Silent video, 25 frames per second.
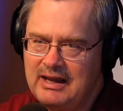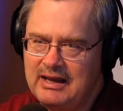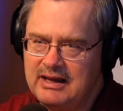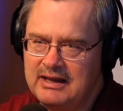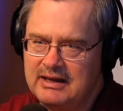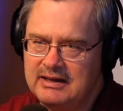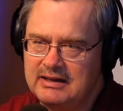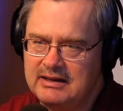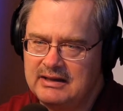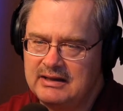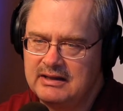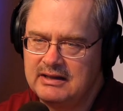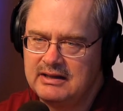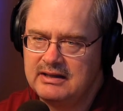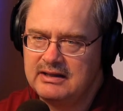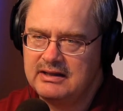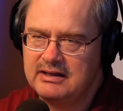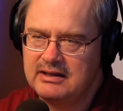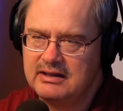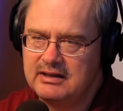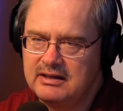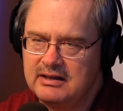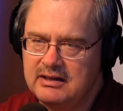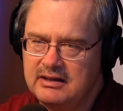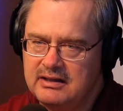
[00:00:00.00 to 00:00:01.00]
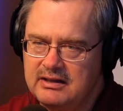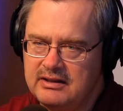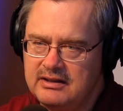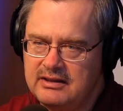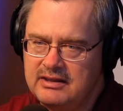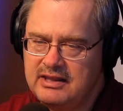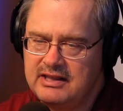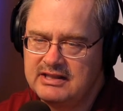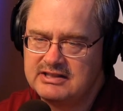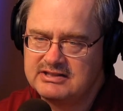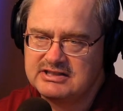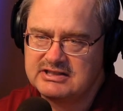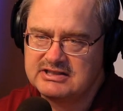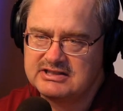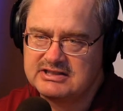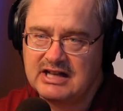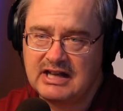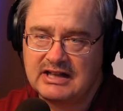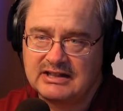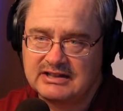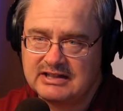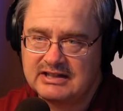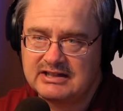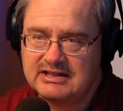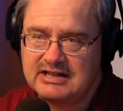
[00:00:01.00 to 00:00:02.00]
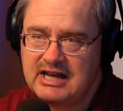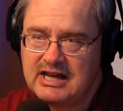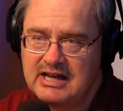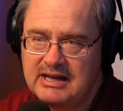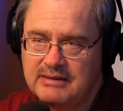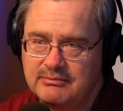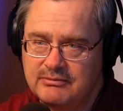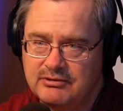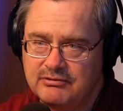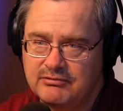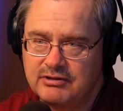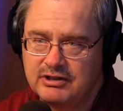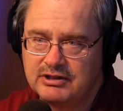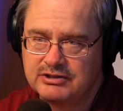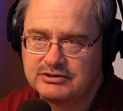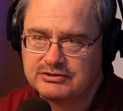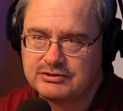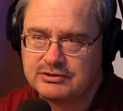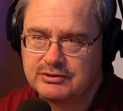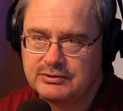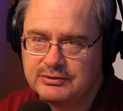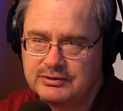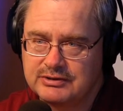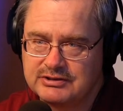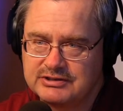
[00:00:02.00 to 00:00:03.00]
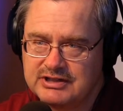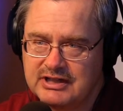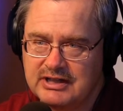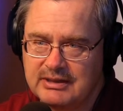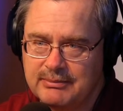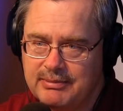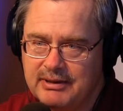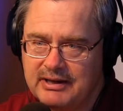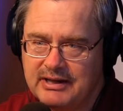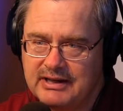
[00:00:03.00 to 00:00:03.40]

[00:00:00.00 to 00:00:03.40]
And this is not the time to rush through a set of